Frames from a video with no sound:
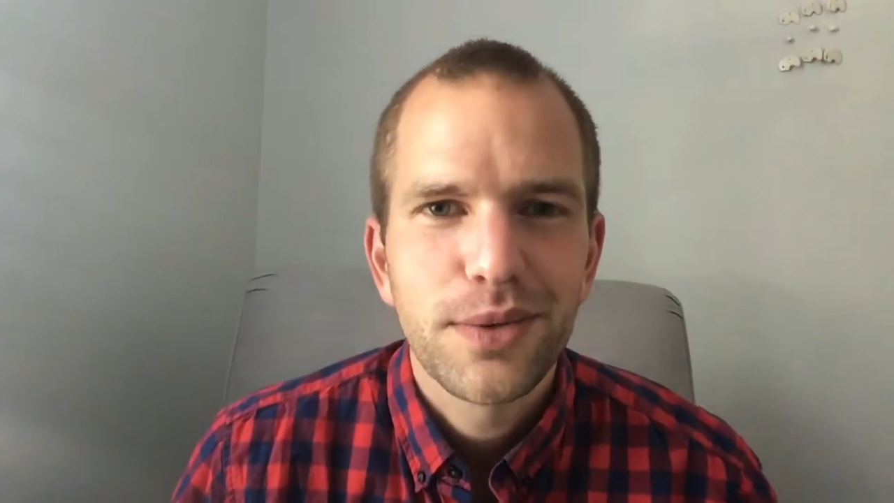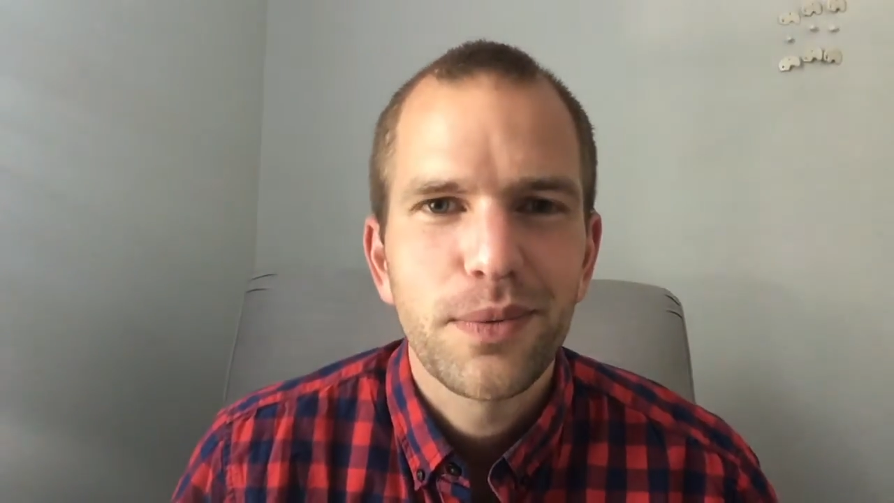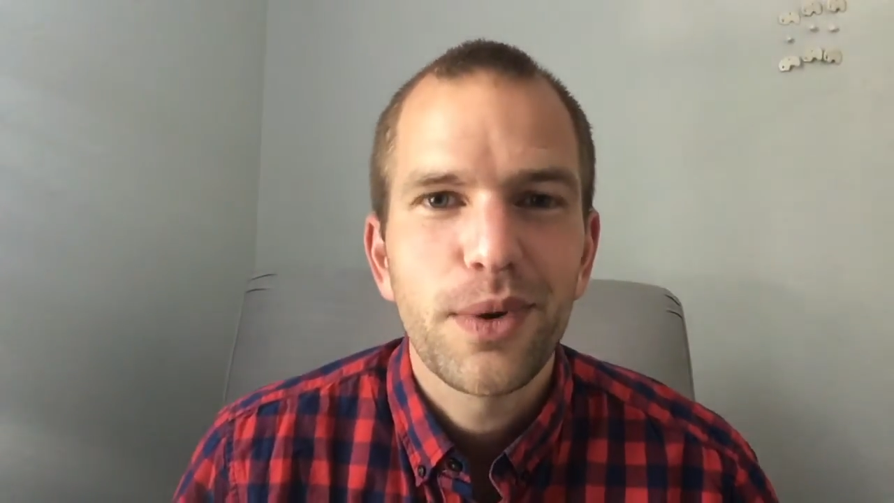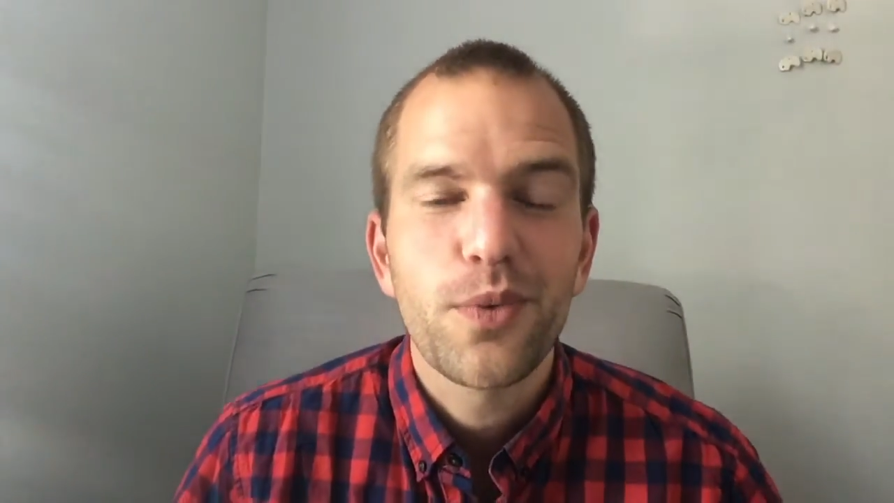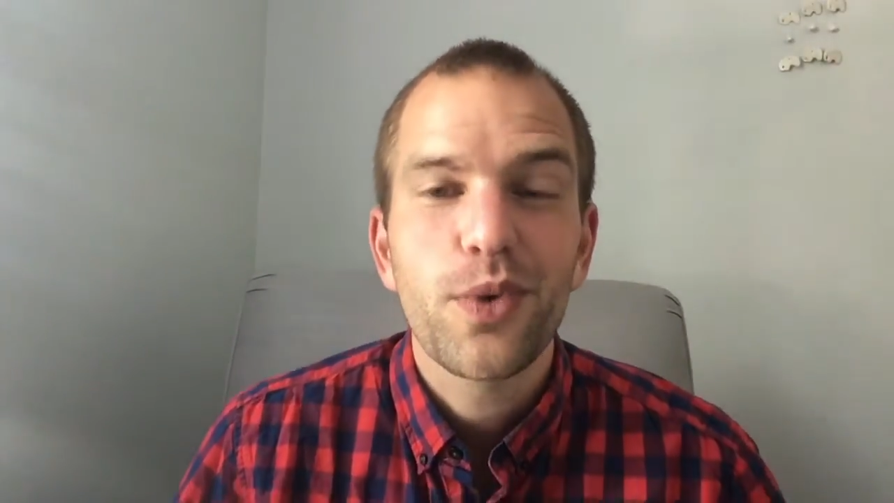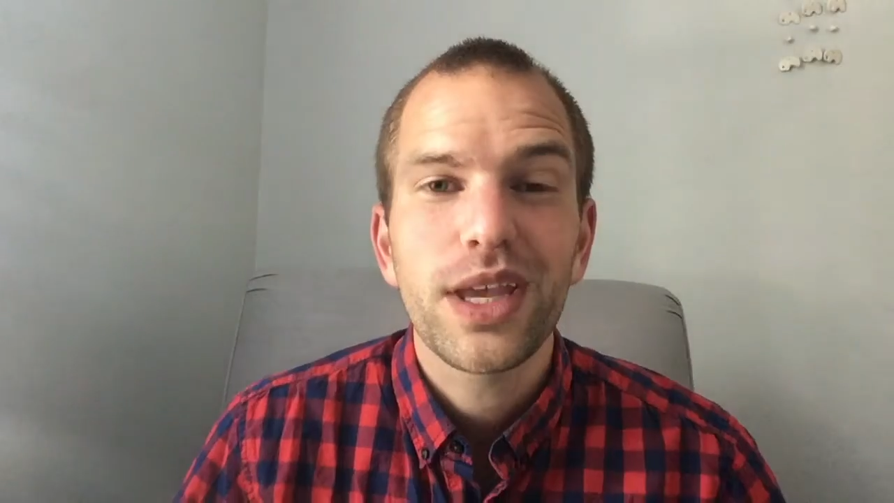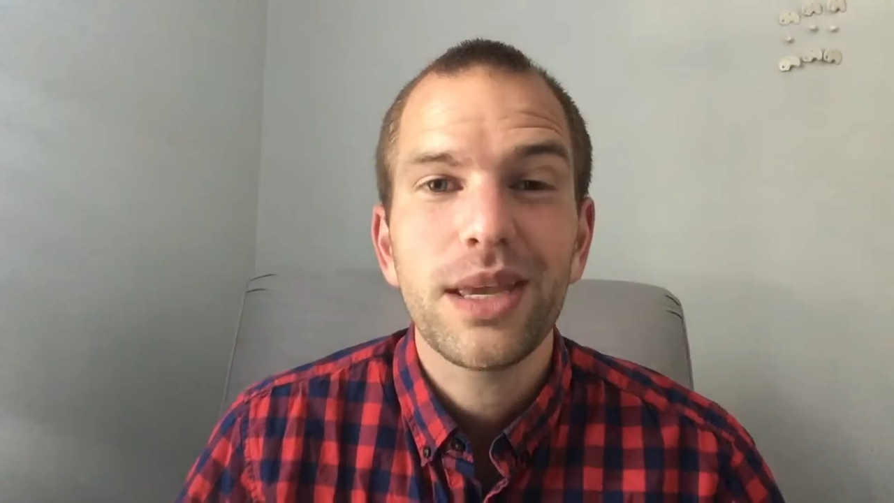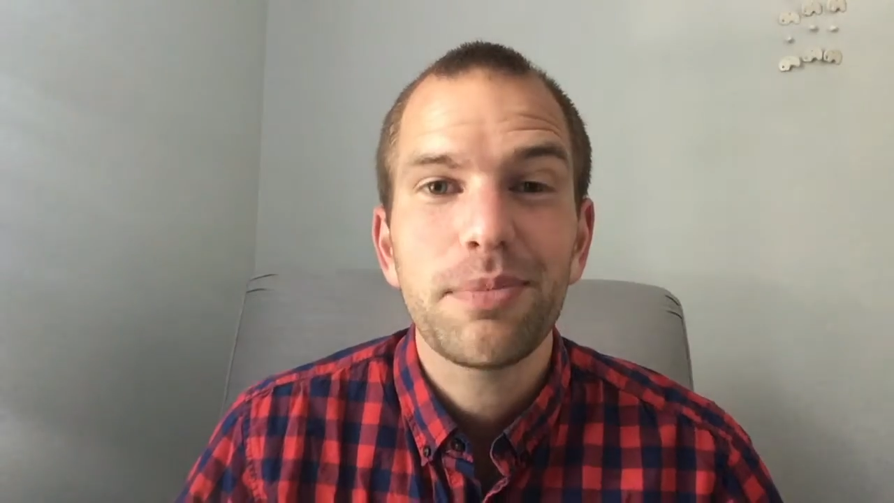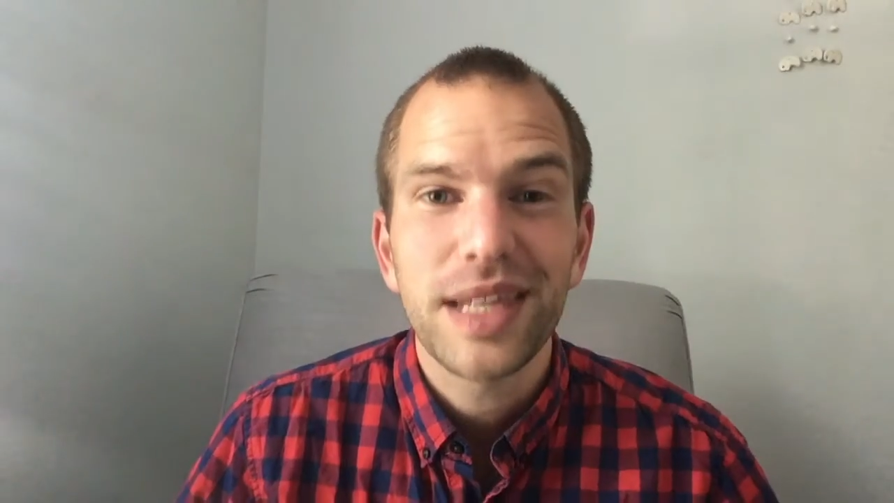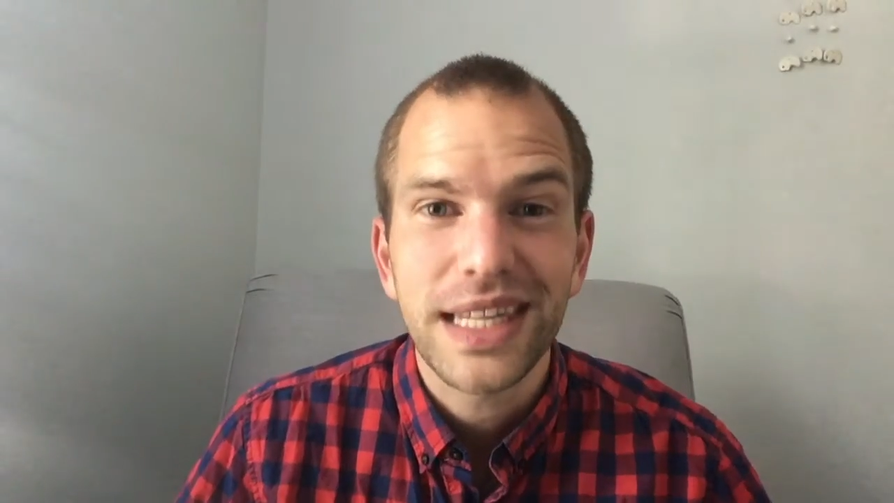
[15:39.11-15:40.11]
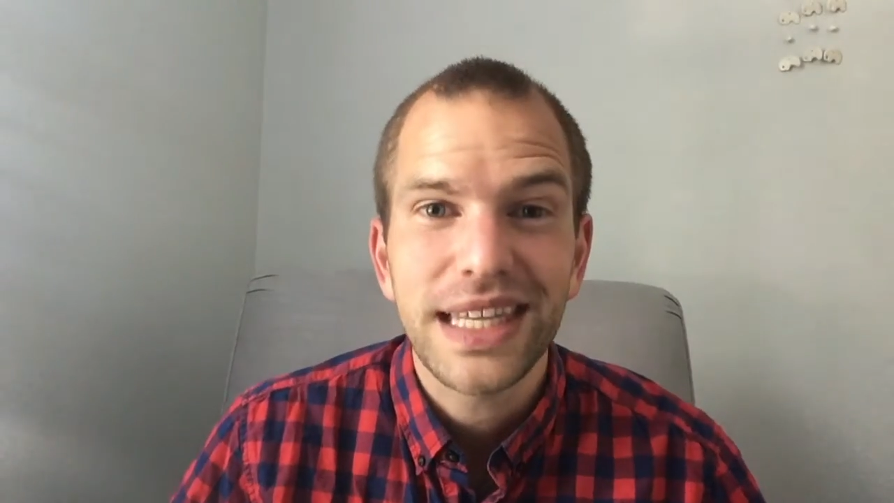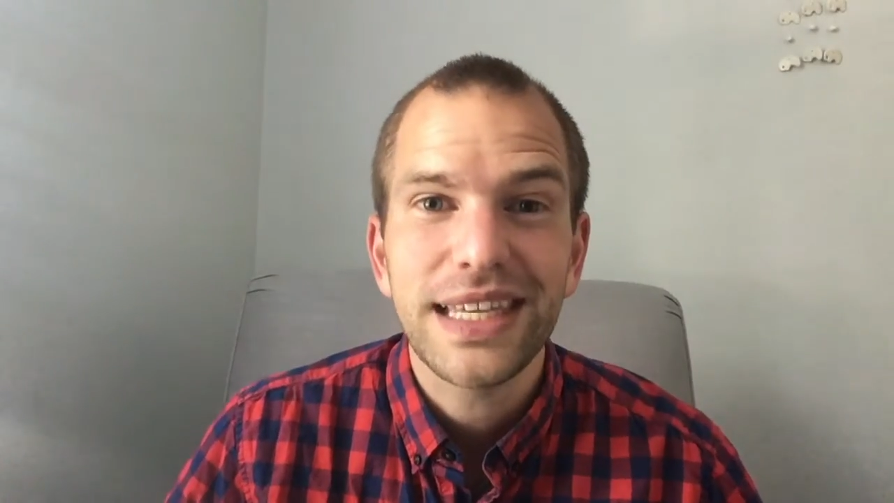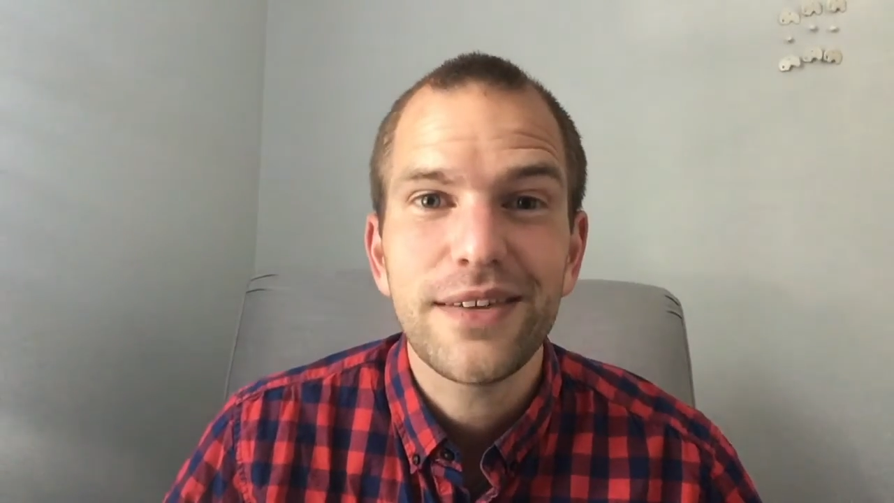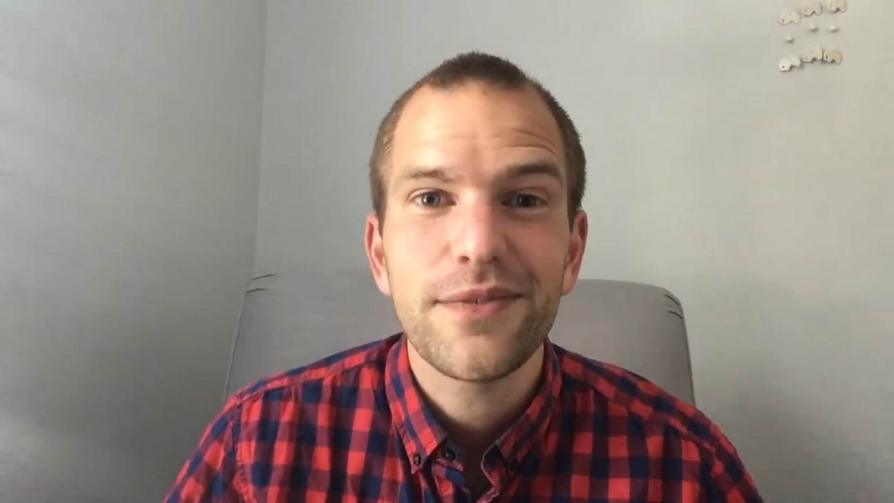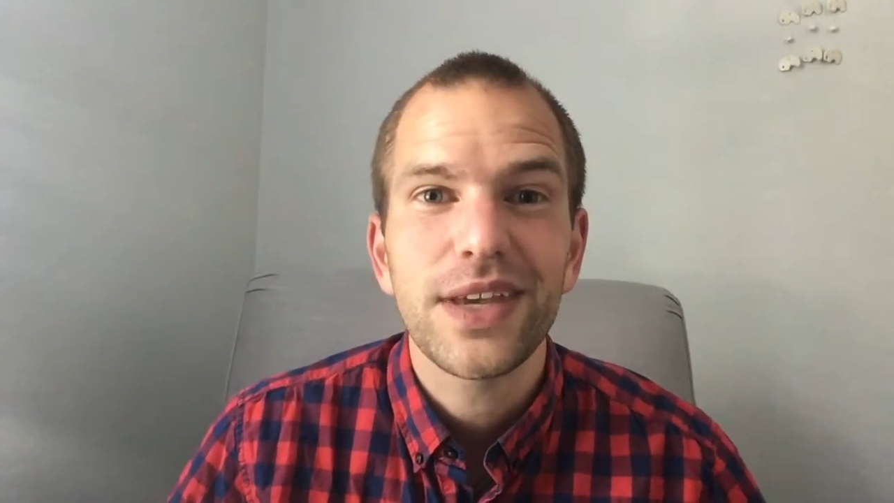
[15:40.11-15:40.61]
when we
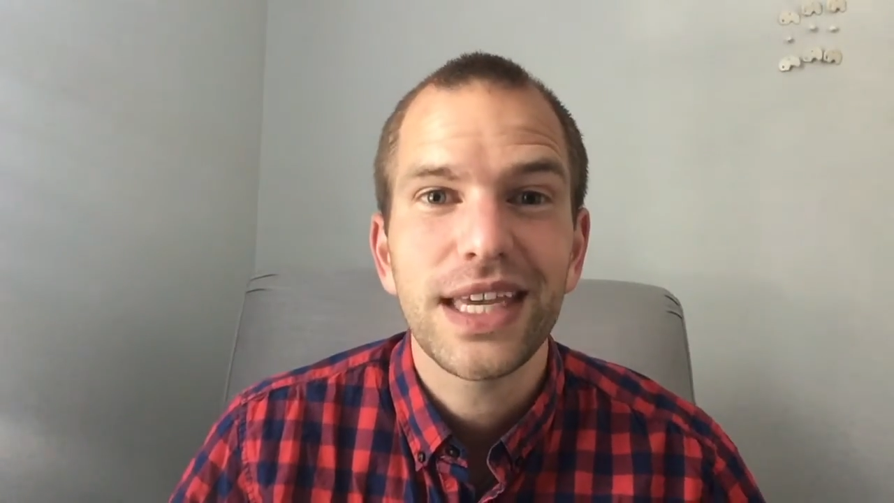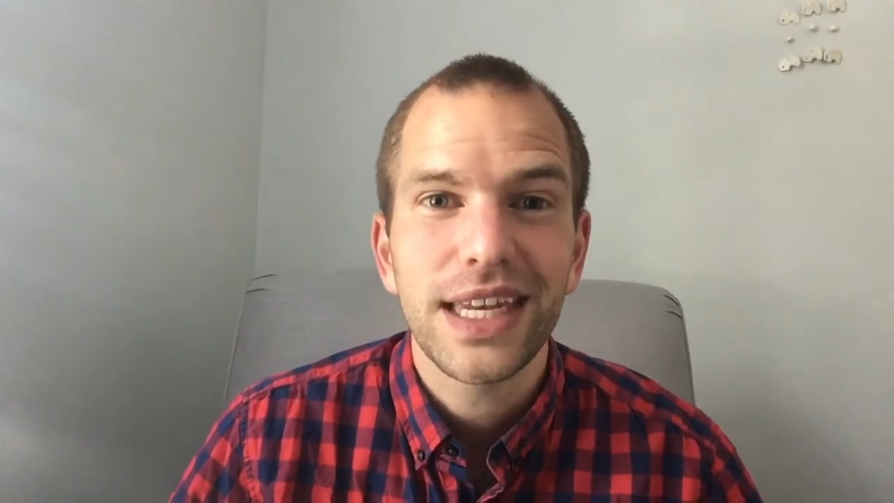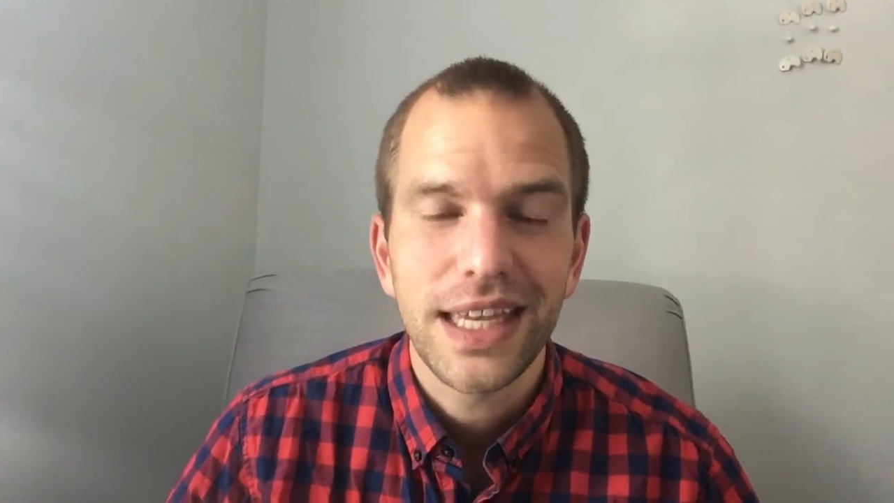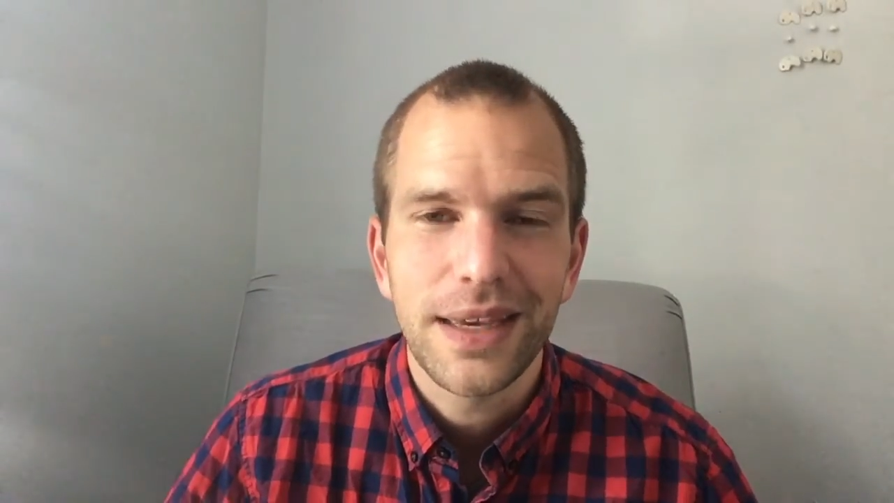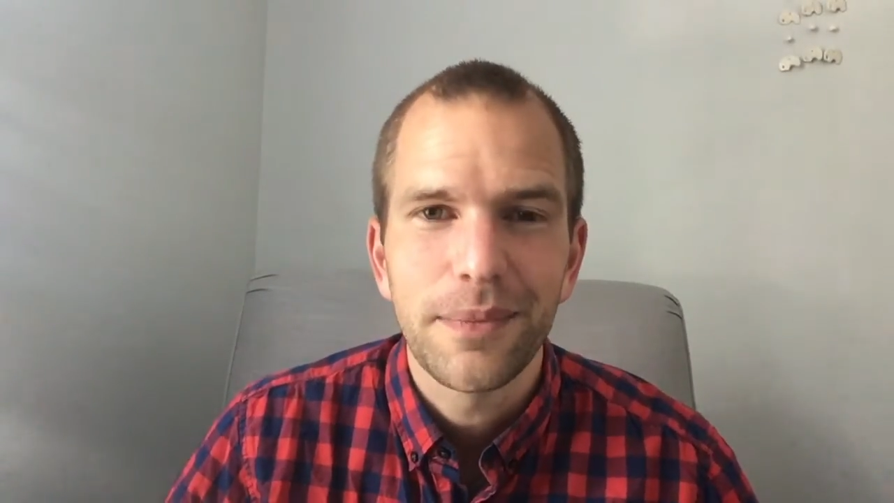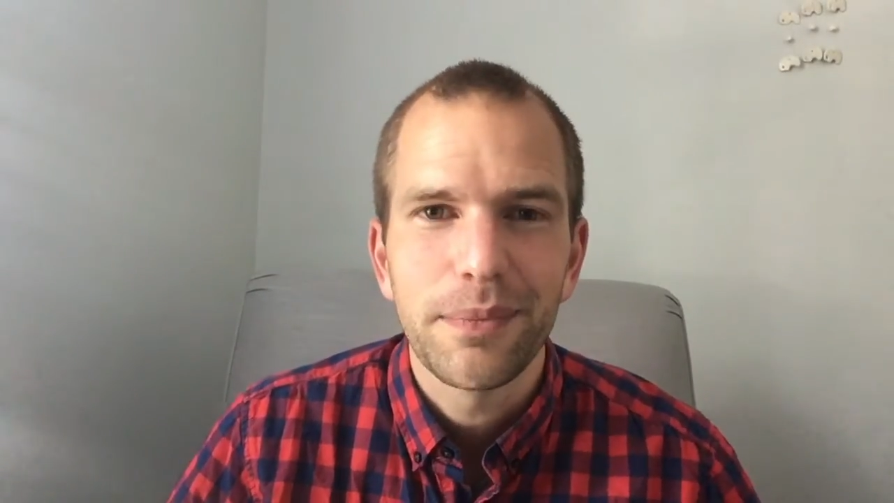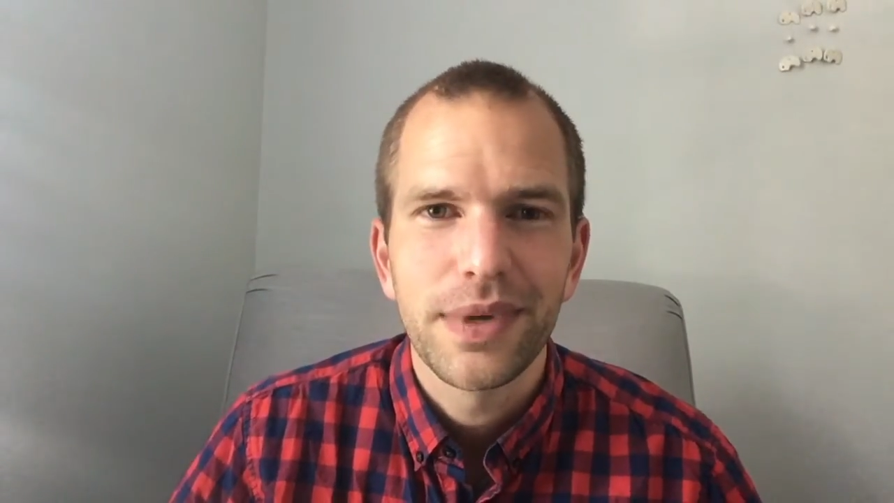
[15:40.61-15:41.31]
believe in him